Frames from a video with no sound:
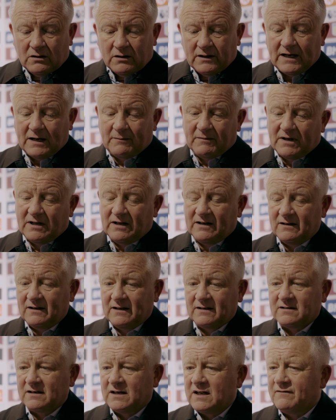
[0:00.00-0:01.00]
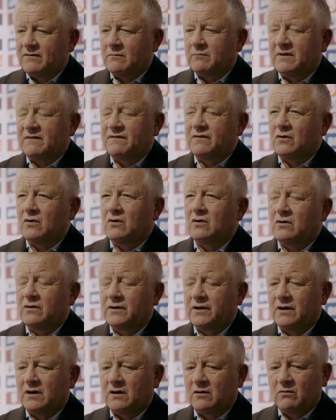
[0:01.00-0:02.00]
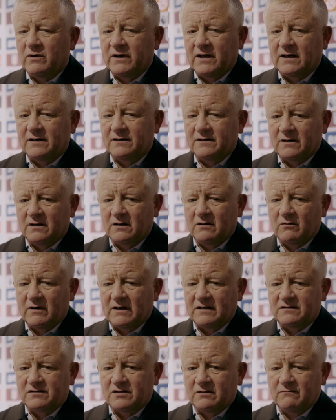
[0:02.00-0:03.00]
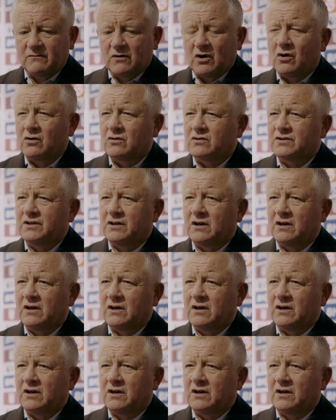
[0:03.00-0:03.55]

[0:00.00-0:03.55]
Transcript: listen, even before, you know, we had some knocks,